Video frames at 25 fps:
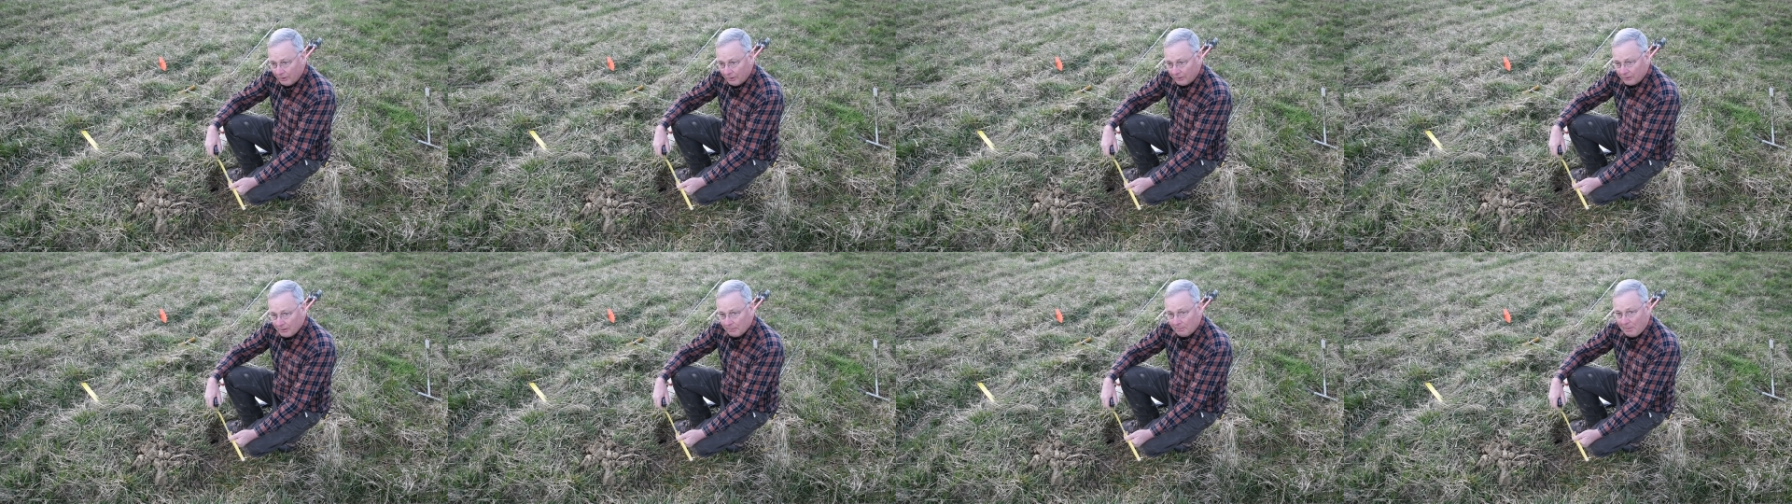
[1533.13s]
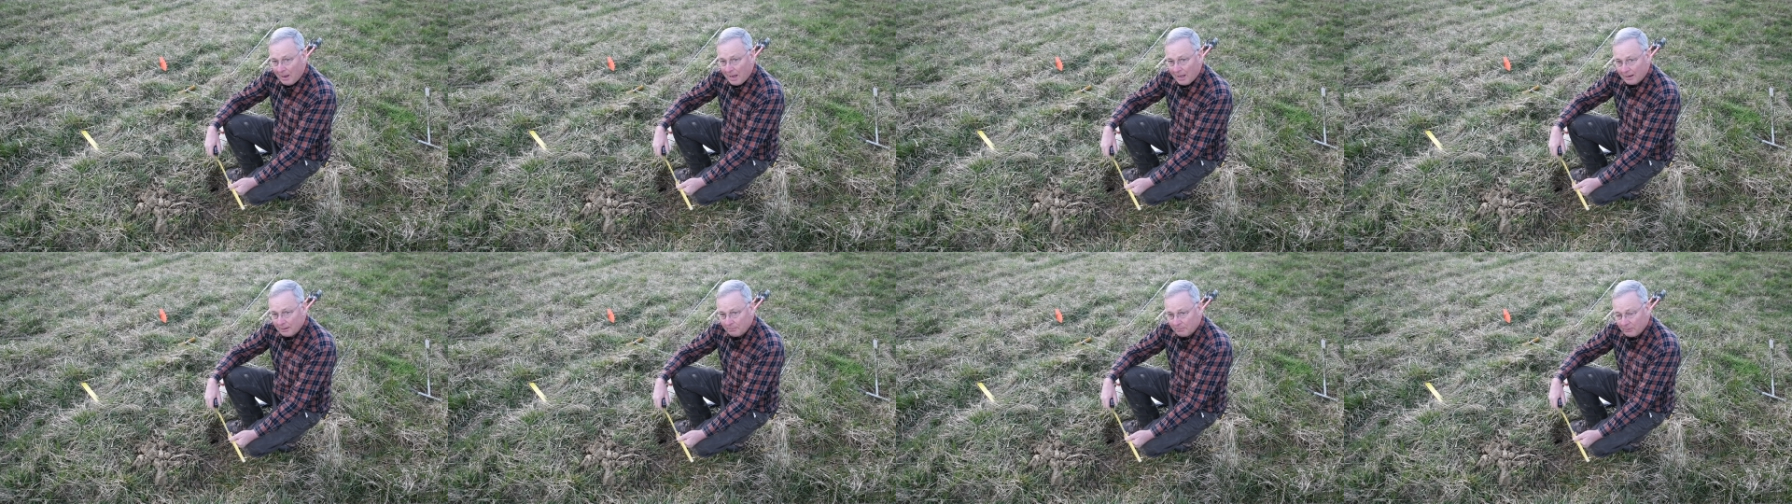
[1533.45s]
the
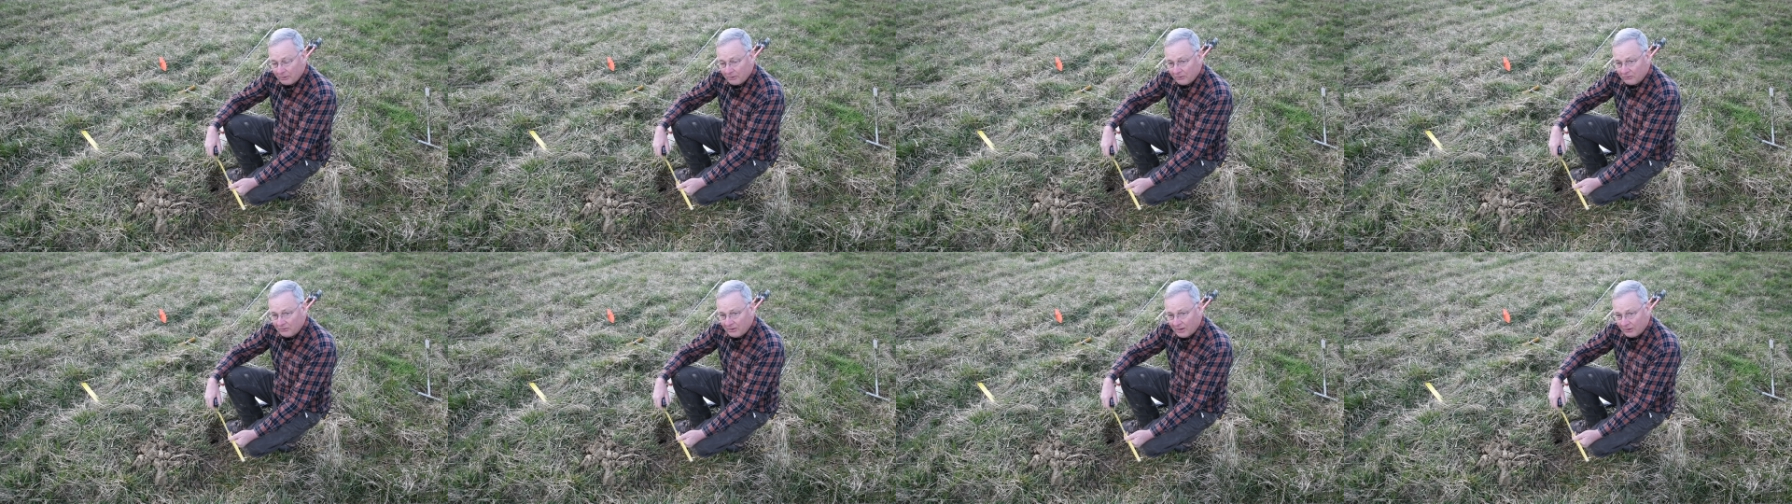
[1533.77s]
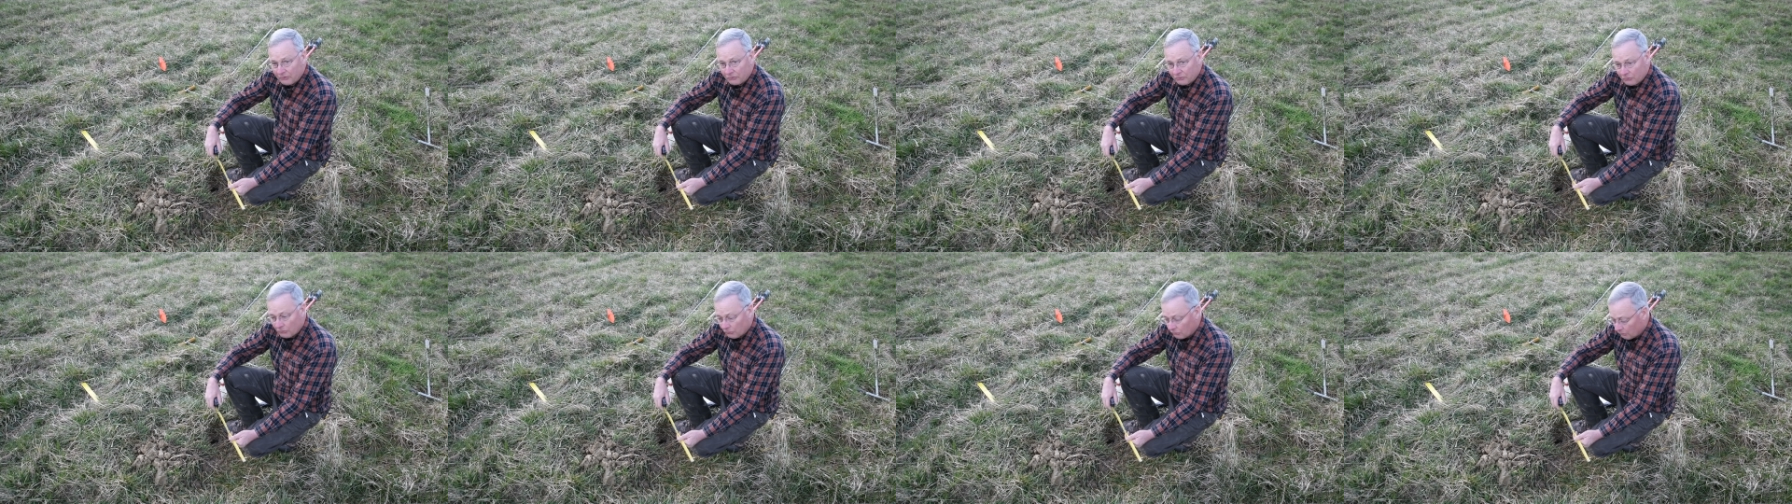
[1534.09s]
bottom of the
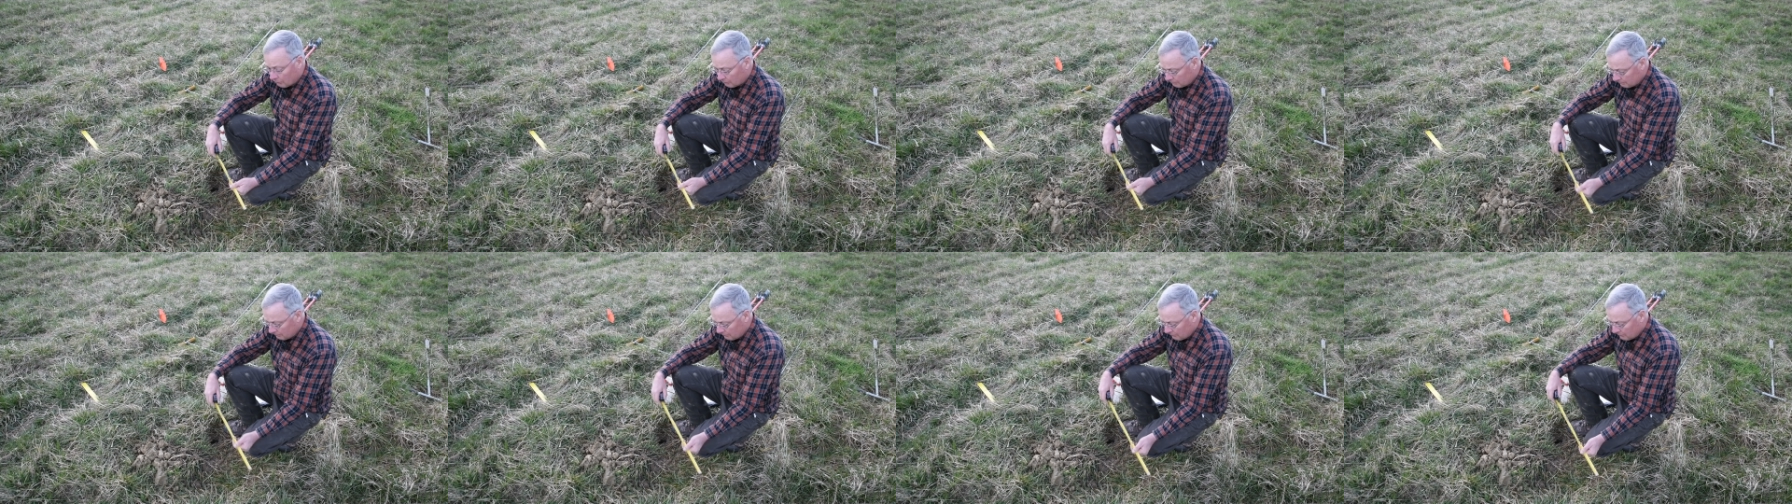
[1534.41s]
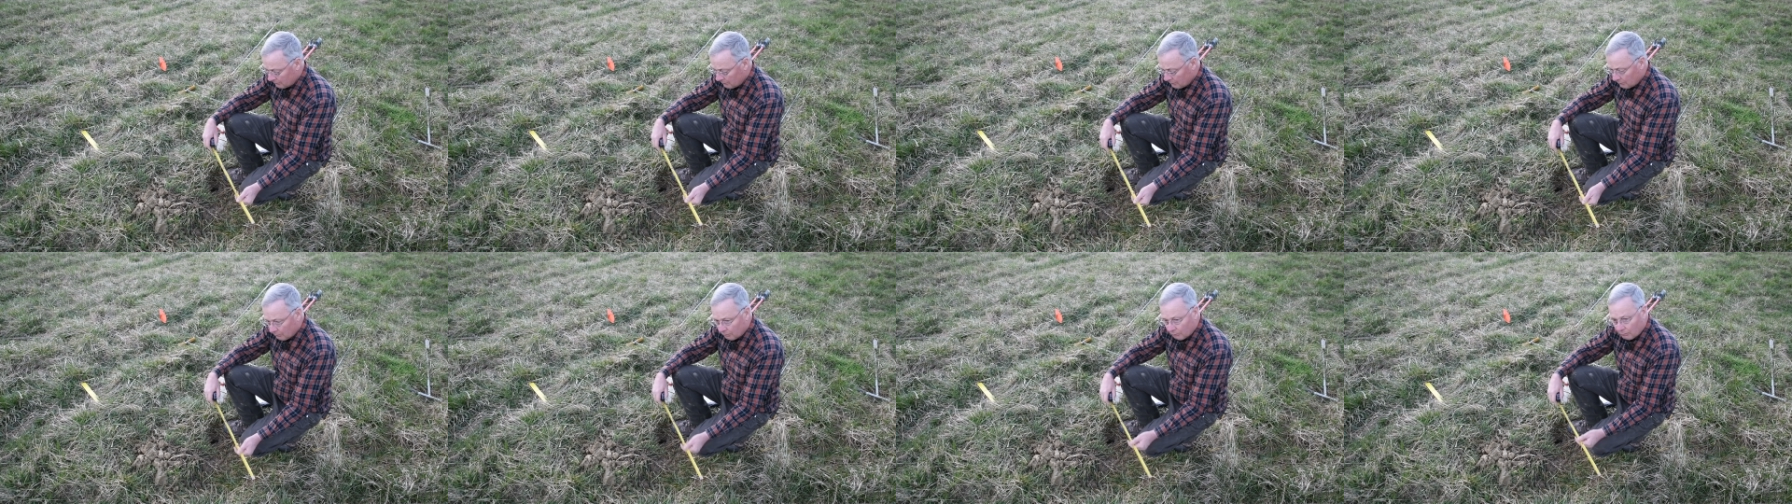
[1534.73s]
test hole
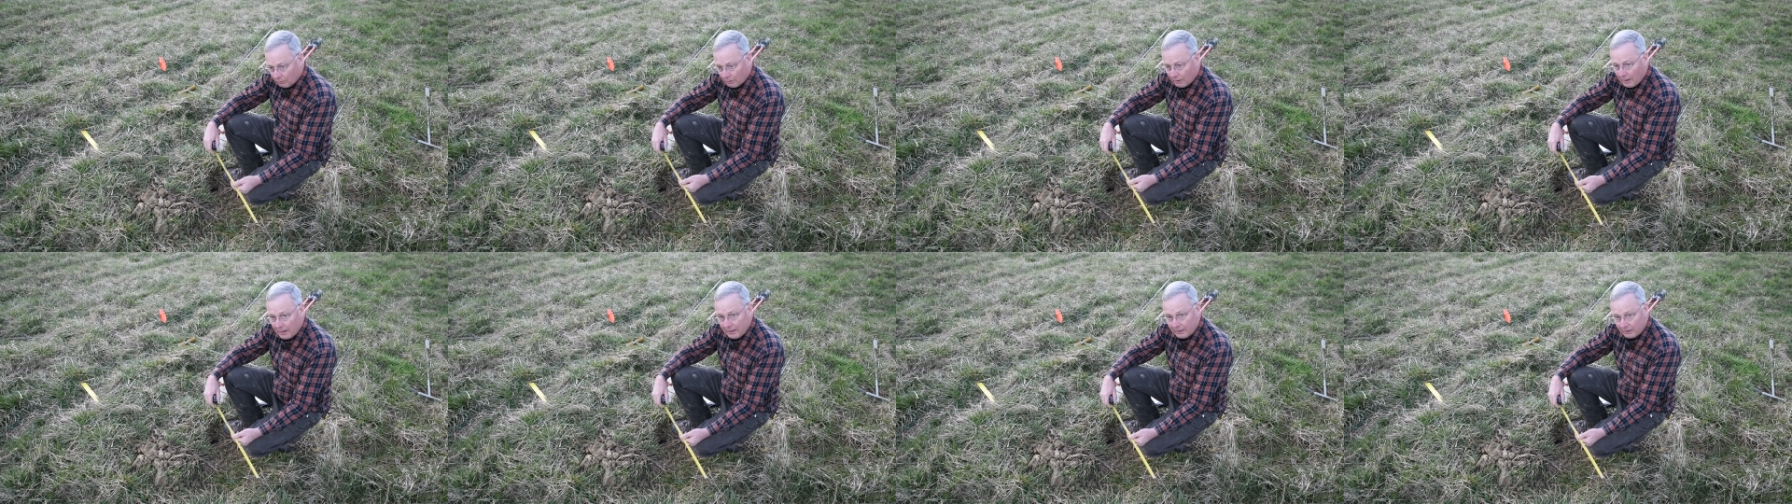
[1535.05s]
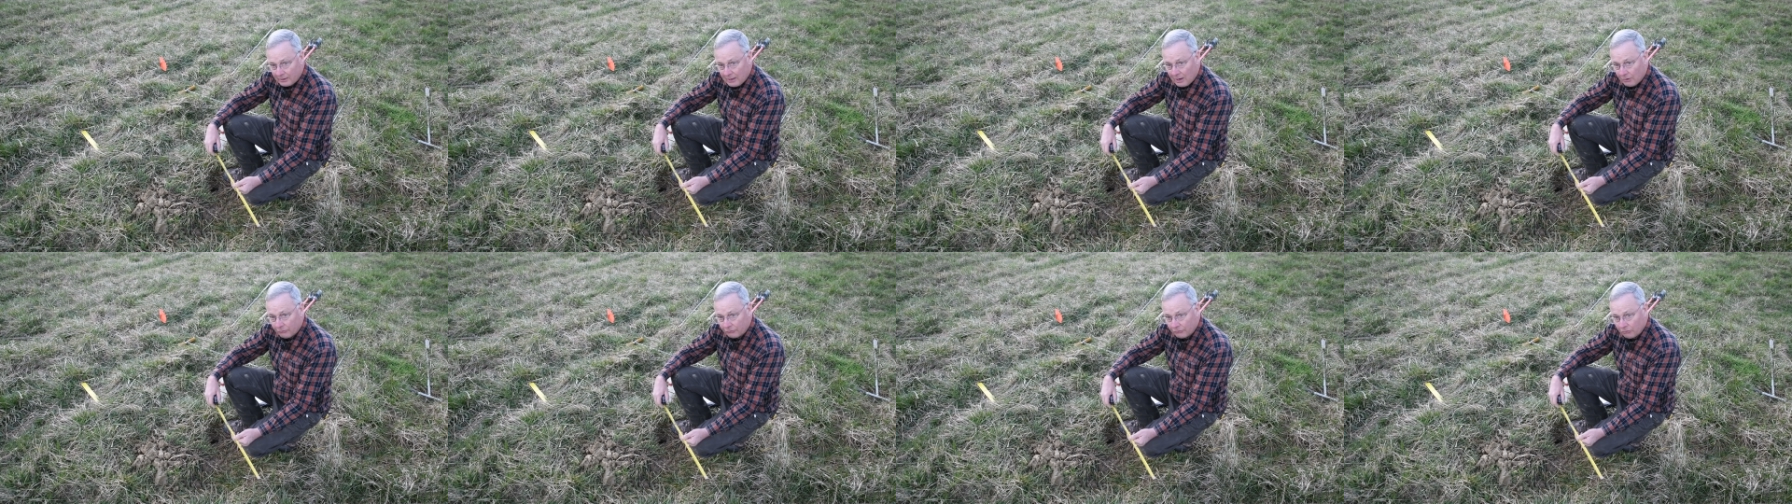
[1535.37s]
where I
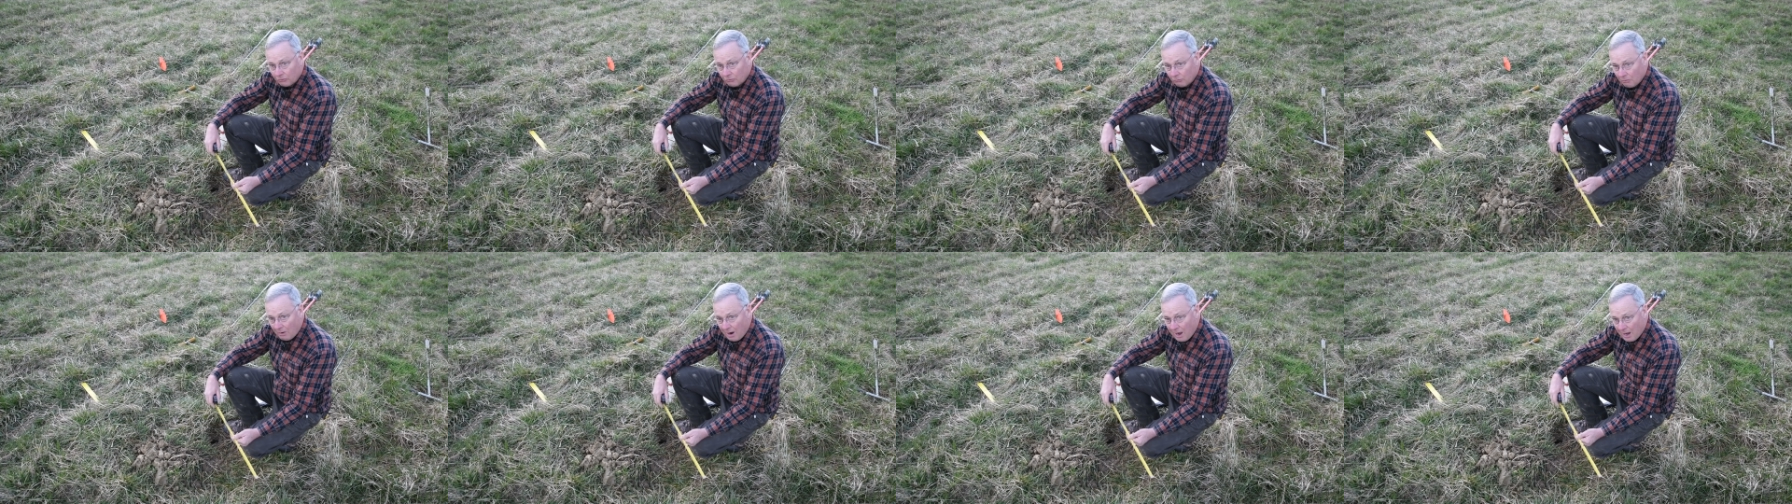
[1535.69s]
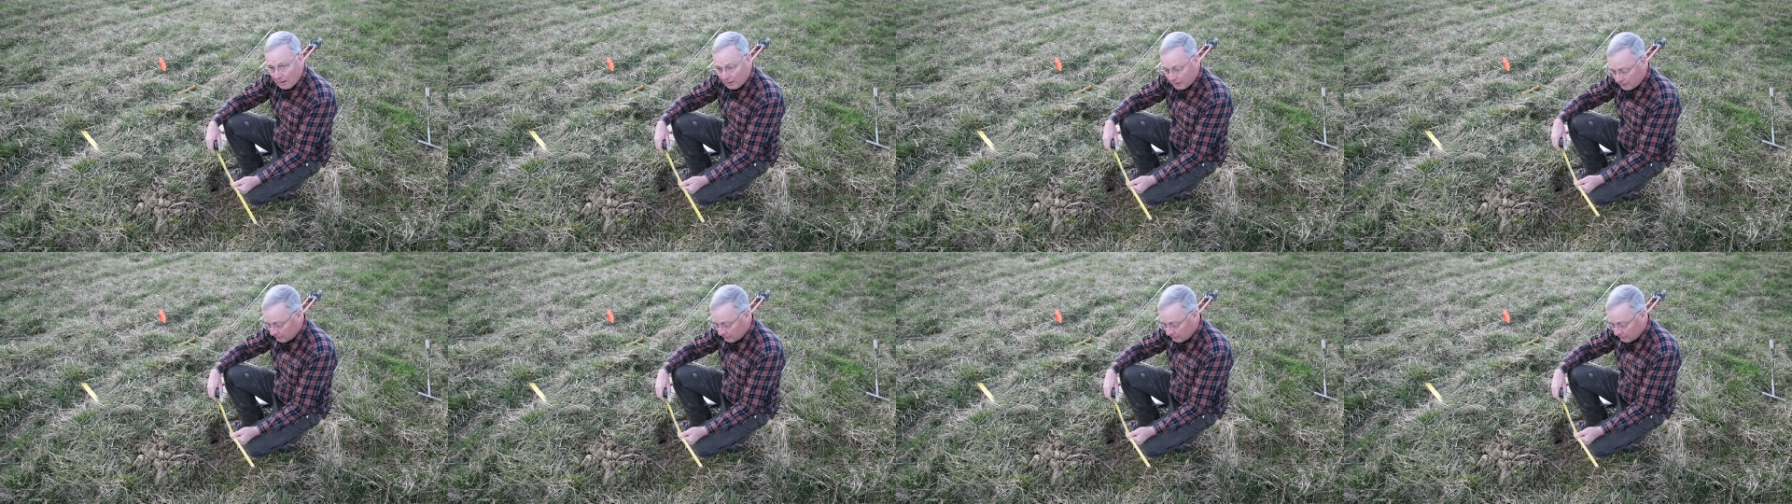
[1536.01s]
encountered rock.